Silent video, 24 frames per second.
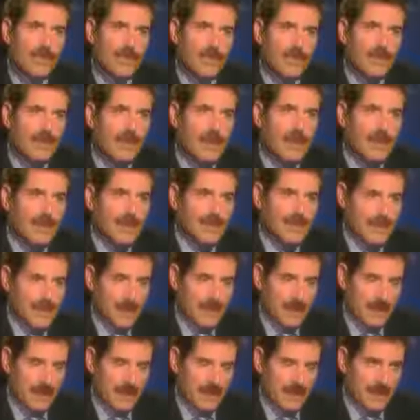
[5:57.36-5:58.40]
You voted
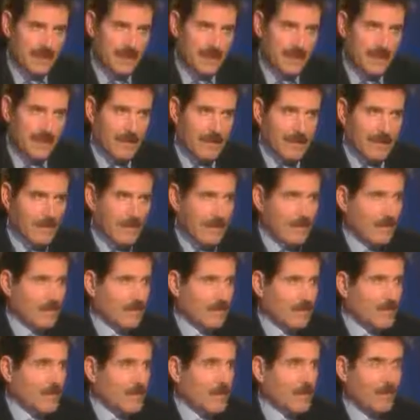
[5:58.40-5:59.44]
against it.
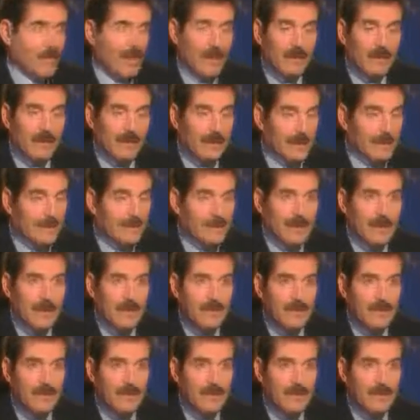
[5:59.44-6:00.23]
Don't elderly